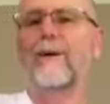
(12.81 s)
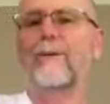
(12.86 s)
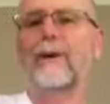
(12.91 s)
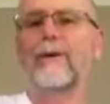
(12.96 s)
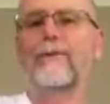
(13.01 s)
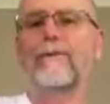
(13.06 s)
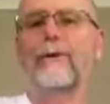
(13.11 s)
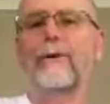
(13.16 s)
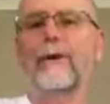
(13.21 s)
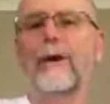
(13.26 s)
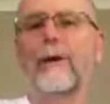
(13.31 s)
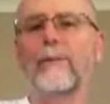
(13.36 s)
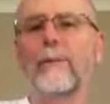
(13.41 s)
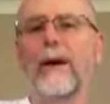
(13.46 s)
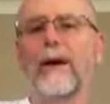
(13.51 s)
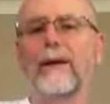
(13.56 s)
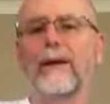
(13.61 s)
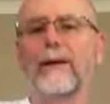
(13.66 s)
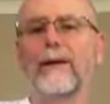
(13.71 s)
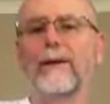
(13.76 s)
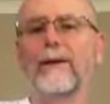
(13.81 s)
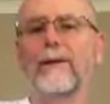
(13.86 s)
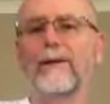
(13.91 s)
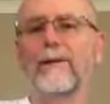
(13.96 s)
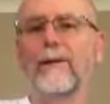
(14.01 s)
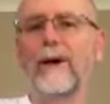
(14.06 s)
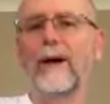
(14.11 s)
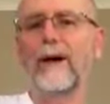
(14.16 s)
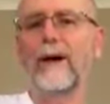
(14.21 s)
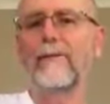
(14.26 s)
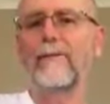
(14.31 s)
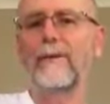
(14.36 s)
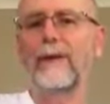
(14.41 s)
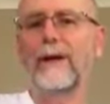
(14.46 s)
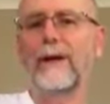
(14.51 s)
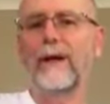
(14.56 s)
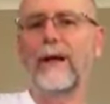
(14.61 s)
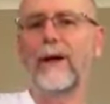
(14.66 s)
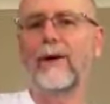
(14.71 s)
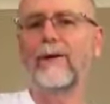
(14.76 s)
I thought I'd make a little
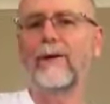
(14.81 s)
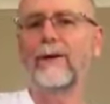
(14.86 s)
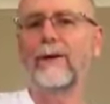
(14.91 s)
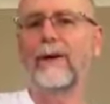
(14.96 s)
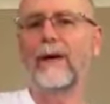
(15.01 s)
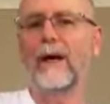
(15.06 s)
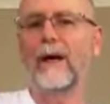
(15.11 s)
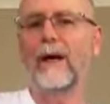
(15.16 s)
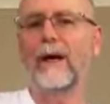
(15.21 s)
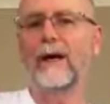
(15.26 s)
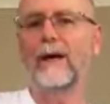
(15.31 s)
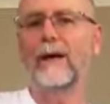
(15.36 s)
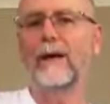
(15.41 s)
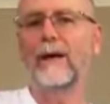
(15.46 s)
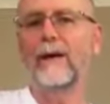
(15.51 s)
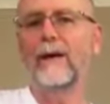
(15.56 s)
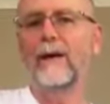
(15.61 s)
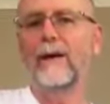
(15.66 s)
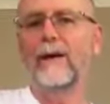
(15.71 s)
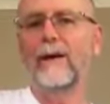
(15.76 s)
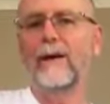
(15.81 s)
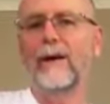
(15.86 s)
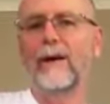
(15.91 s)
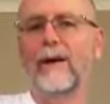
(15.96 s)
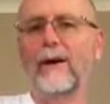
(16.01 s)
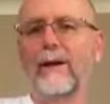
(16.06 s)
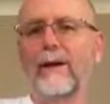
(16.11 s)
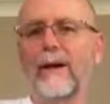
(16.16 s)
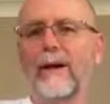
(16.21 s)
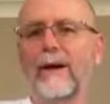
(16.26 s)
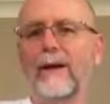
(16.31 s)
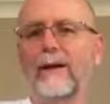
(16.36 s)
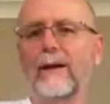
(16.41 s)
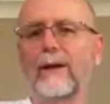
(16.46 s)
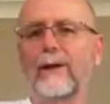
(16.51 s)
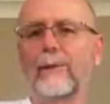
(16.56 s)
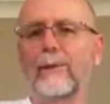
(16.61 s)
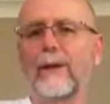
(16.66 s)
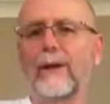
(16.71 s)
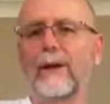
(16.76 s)
video today on a
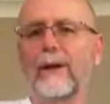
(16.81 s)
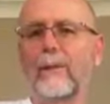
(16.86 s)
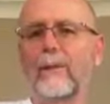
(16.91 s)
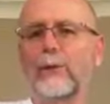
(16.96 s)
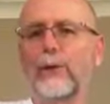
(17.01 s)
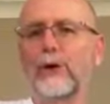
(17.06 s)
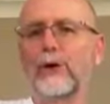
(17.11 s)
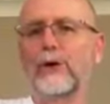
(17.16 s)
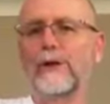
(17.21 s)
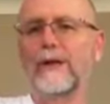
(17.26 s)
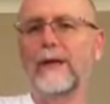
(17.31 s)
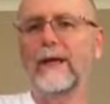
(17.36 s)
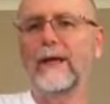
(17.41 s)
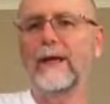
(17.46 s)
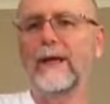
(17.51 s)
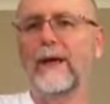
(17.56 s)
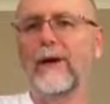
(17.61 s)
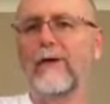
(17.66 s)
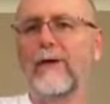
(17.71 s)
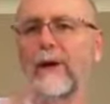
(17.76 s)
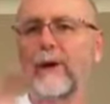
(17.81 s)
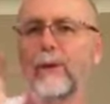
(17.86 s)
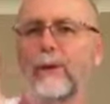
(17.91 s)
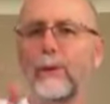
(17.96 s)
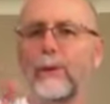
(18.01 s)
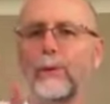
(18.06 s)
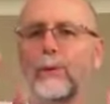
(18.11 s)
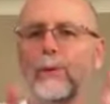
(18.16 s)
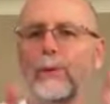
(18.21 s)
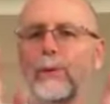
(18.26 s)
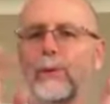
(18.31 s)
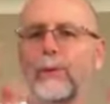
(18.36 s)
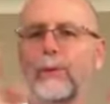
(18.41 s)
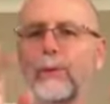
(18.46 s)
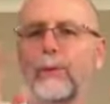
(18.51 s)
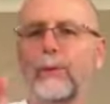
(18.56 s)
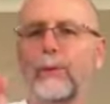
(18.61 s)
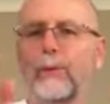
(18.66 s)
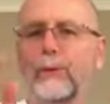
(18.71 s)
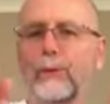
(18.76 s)
little bit of music theory. Ooh,
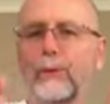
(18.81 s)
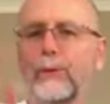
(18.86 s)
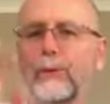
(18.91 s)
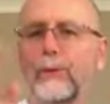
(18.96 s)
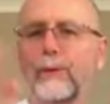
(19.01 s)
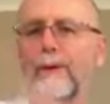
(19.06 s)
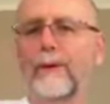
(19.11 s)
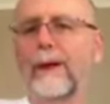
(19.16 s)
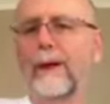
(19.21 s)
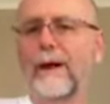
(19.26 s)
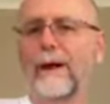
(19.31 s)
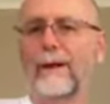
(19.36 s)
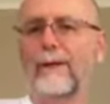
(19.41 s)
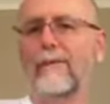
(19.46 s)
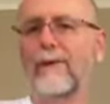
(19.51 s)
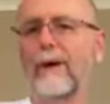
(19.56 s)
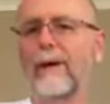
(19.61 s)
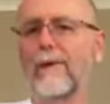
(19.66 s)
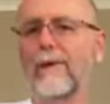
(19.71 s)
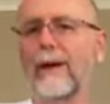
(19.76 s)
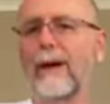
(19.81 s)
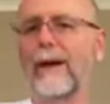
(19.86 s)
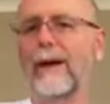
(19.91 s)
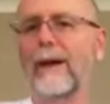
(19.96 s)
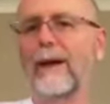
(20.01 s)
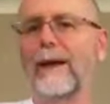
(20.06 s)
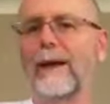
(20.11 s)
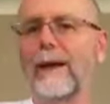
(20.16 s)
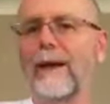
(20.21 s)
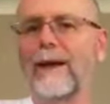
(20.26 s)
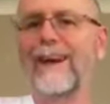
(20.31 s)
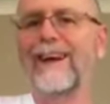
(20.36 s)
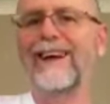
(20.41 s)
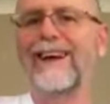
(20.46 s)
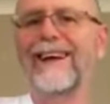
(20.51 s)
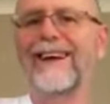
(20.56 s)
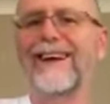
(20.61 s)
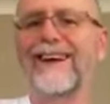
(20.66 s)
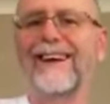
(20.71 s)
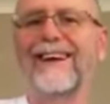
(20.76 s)
boo, yuck, run away.
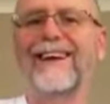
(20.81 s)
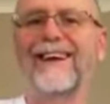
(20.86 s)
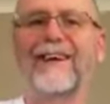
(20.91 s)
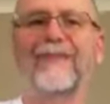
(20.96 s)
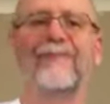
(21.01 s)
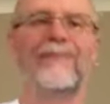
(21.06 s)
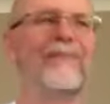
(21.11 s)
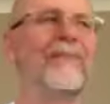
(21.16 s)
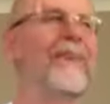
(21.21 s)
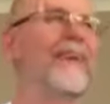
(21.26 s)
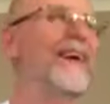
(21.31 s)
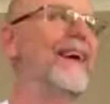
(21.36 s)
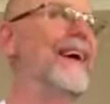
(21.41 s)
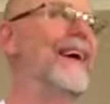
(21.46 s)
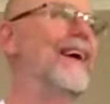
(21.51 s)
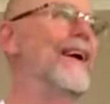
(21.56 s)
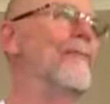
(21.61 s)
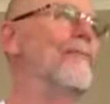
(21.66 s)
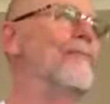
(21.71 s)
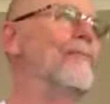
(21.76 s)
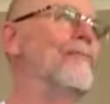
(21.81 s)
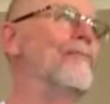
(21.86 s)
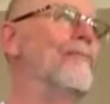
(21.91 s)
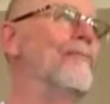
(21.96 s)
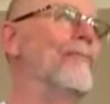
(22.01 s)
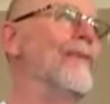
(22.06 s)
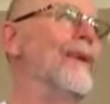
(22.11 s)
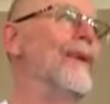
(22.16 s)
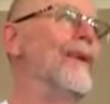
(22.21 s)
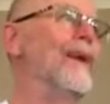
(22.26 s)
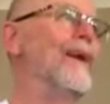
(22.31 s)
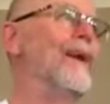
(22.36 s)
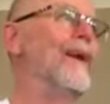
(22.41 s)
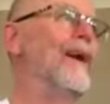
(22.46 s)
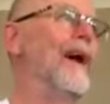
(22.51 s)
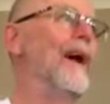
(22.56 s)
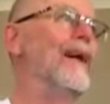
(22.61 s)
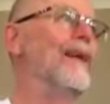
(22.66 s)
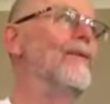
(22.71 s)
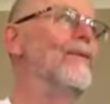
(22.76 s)
I
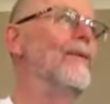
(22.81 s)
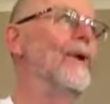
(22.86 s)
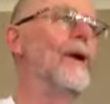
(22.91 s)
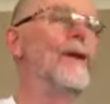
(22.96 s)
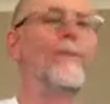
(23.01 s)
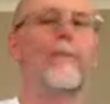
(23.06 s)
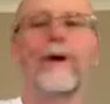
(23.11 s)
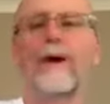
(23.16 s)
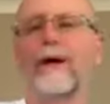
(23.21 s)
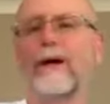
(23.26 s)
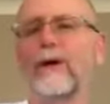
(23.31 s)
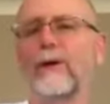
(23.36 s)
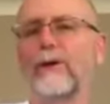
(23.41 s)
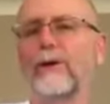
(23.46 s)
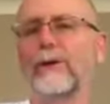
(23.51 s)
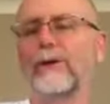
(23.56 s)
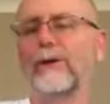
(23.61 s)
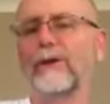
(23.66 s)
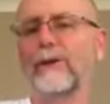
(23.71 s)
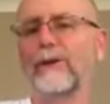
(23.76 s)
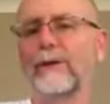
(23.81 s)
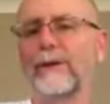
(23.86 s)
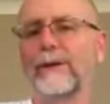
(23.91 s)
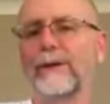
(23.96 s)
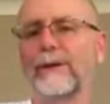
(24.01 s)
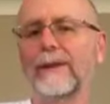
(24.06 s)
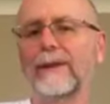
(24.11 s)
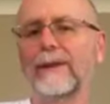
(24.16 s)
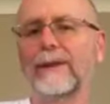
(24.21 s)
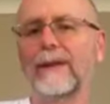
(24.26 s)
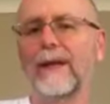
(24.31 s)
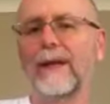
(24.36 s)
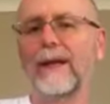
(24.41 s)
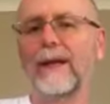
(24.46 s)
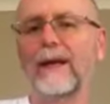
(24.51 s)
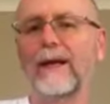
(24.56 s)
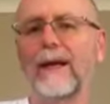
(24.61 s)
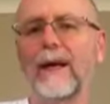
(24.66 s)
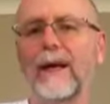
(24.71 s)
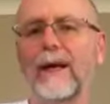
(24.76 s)
had one of my uke students just the
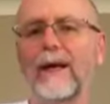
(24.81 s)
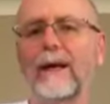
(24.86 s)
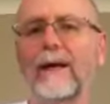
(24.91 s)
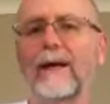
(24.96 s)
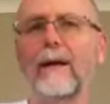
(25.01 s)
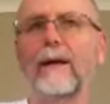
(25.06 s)
other day